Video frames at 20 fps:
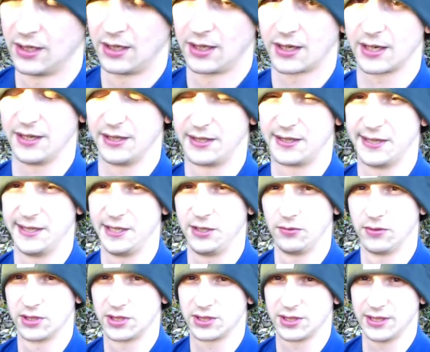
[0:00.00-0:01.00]

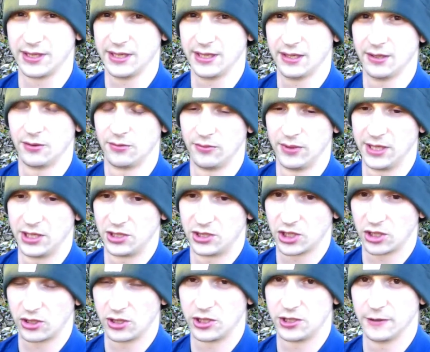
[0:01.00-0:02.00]
continuously
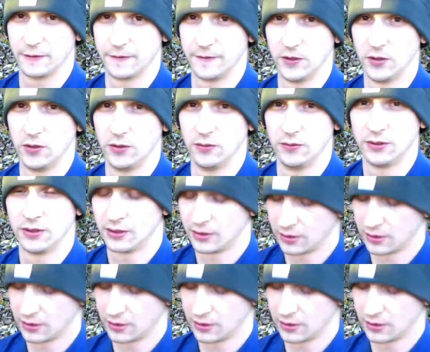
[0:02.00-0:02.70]
recharge your phone.